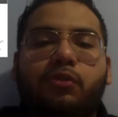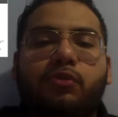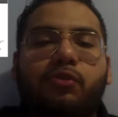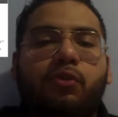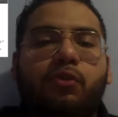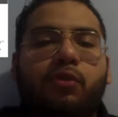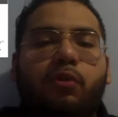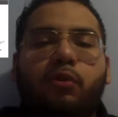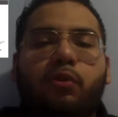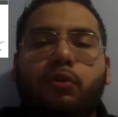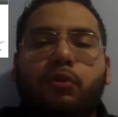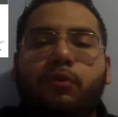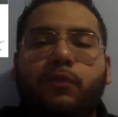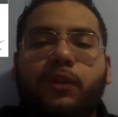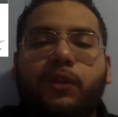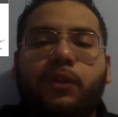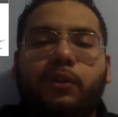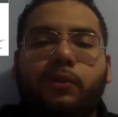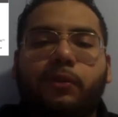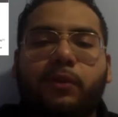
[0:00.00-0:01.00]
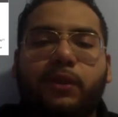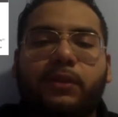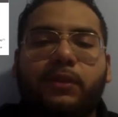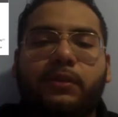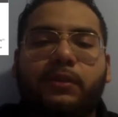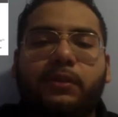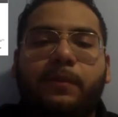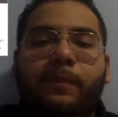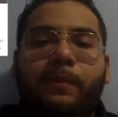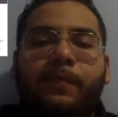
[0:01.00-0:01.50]
all over the US,
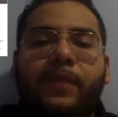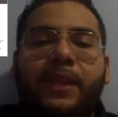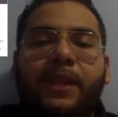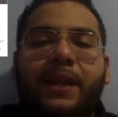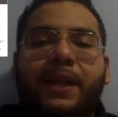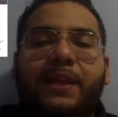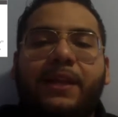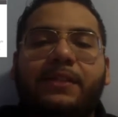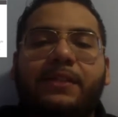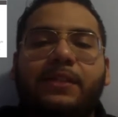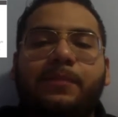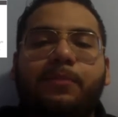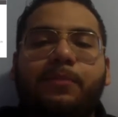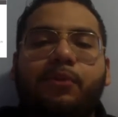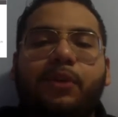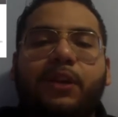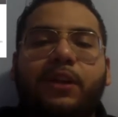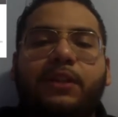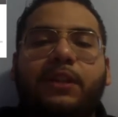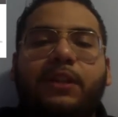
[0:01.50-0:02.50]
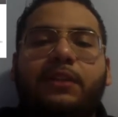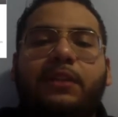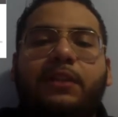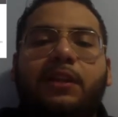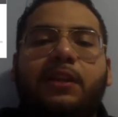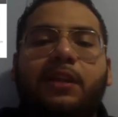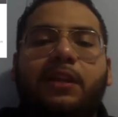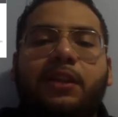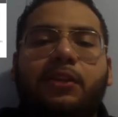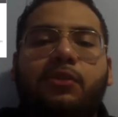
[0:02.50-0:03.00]
it is important that their
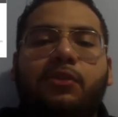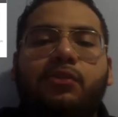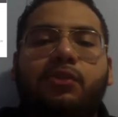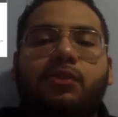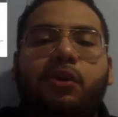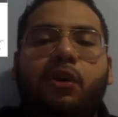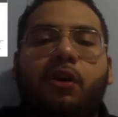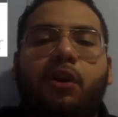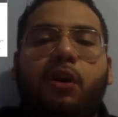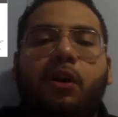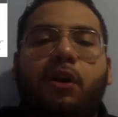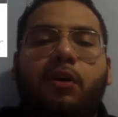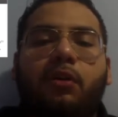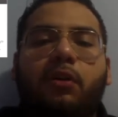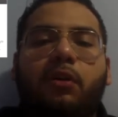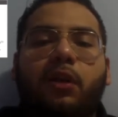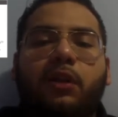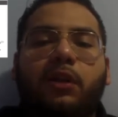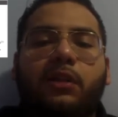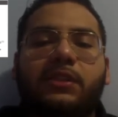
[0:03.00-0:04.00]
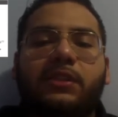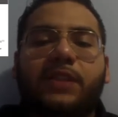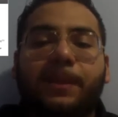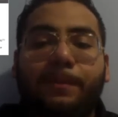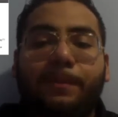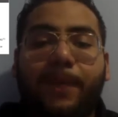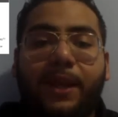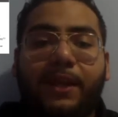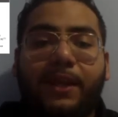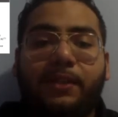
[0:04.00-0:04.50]
leaders are all on the same
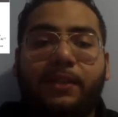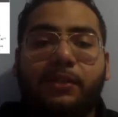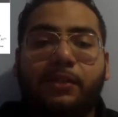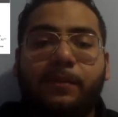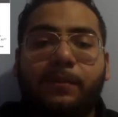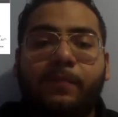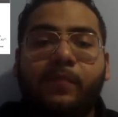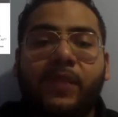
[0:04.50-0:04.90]
page